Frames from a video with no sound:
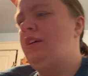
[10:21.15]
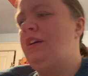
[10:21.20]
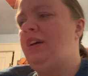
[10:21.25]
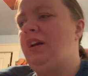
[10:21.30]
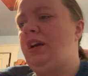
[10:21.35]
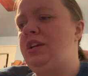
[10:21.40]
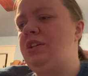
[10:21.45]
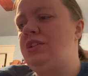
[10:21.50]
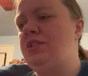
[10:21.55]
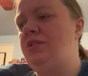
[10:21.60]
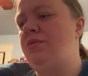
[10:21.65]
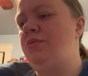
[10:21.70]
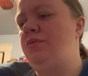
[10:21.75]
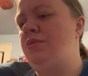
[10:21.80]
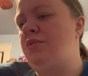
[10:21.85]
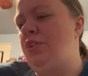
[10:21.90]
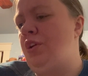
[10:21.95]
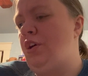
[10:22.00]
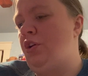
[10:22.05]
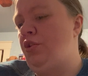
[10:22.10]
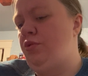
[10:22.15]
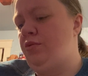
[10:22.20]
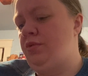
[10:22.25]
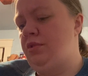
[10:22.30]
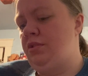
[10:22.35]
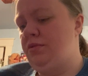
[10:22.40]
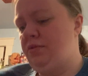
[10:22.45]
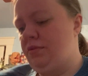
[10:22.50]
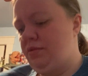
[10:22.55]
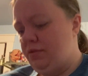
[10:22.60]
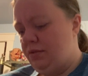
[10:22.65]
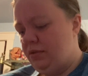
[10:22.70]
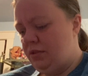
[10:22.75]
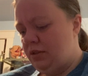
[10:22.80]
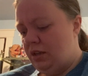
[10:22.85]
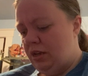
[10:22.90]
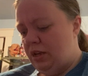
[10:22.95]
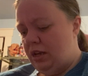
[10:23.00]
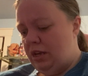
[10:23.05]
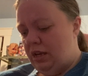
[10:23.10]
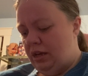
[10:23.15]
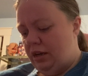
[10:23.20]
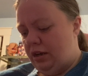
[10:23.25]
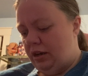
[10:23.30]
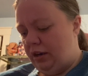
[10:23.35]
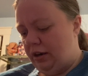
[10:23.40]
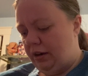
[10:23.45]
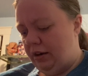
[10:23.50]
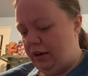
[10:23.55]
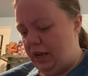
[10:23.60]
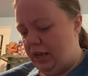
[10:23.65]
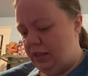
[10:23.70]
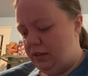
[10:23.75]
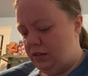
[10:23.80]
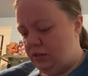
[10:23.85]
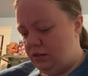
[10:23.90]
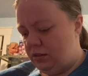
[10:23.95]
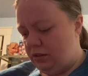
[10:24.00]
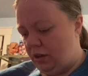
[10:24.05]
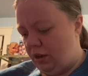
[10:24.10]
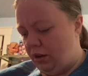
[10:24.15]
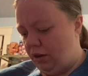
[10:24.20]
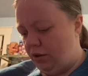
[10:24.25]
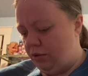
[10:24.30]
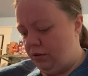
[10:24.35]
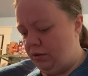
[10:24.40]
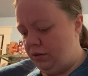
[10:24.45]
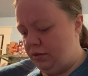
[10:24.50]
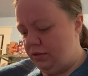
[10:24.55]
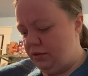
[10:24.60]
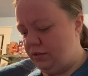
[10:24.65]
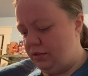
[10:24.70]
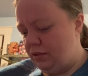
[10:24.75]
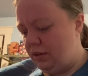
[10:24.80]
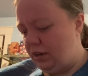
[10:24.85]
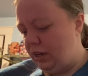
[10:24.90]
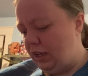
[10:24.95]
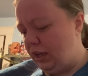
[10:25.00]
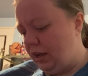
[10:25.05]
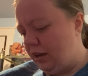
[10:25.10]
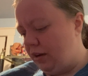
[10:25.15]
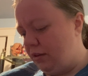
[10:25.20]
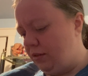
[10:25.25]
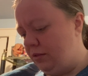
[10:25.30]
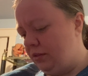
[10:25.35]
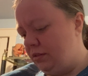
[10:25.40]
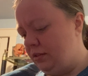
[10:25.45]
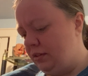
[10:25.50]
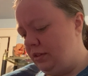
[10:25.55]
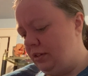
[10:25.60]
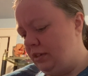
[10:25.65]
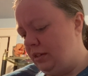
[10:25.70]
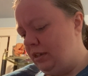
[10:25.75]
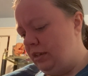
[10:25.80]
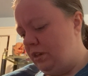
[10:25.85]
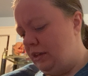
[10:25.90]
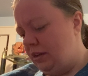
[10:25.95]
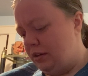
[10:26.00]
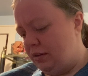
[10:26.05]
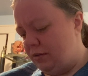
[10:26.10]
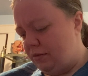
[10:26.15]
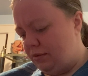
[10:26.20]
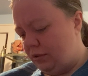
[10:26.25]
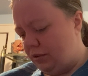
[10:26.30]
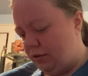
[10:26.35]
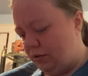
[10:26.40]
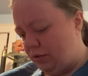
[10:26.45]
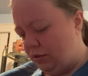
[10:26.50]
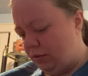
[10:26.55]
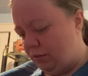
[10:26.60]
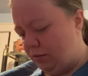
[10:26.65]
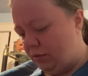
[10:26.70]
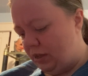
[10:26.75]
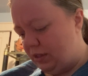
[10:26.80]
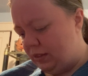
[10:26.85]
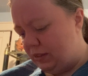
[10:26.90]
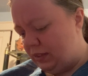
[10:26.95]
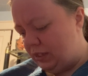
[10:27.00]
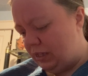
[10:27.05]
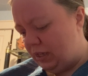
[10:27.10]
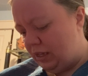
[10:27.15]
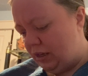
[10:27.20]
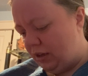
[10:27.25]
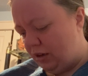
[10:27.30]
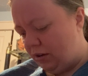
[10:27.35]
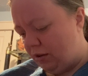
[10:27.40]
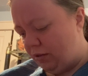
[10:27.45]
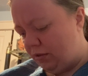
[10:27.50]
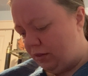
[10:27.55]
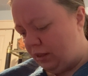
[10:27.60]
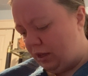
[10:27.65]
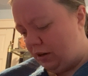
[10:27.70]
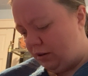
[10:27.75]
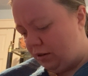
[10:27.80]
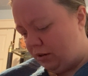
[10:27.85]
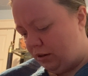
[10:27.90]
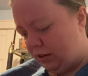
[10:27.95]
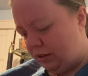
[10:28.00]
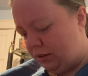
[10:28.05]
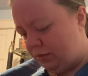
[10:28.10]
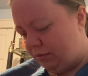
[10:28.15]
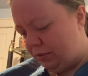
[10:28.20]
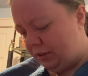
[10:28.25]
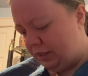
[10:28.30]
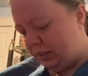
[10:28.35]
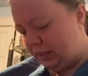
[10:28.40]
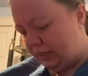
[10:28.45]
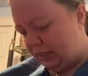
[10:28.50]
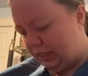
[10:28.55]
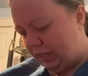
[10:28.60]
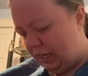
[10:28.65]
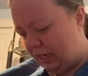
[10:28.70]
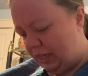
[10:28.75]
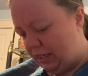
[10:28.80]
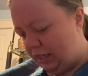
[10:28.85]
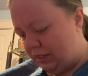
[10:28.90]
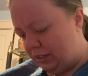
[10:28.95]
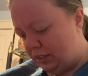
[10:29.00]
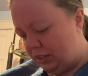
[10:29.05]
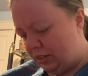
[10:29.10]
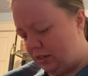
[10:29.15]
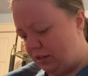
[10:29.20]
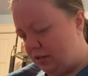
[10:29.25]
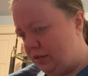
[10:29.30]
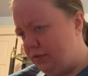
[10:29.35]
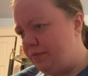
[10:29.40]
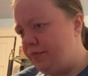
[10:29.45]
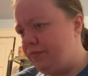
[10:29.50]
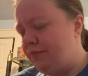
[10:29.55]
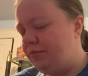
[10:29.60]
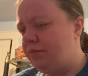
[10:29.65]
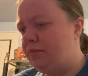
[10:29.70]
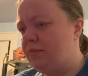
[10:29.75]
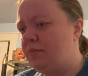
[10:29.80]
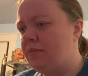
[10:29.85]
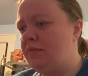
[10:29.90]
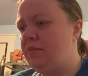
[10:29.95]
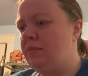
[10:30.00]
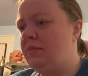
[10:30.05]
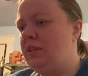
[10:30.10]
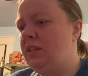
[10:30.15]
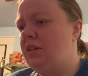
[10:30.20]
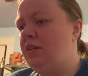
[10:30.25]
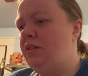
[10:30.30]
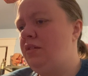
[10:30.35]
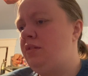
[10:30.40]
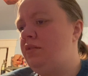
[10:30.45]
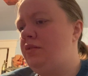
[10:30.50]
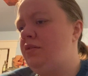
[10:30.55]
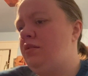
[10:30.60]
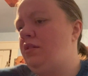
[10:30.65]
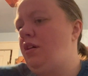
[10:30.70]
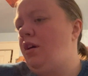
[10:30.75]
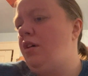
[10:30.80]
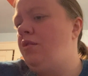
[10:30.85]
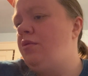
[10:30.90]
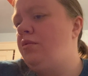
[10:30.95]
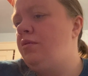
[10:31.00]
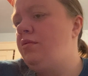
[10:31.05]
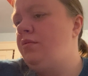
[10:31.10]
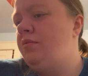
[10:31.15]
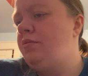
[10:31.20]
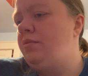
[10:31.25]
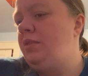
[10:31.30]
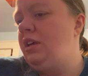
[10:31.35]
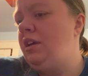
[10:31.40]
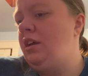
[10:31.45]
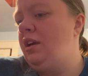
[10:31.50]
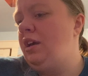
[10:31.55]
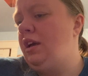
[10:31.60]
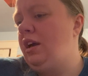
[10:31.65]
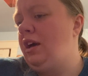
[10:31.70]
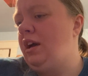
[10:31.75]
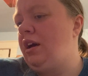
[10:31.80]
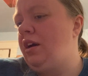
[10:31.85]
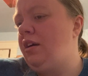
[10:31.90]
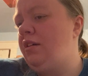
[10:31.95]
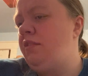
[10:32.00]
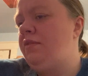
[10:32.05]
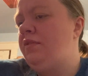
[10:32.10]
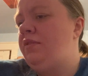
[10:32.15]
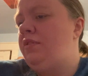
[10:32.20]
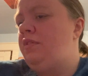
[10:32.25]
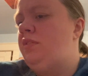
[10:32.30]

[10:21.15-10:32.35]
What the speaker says: I don't know. All right, so now go to the ones here that are complete. So we have,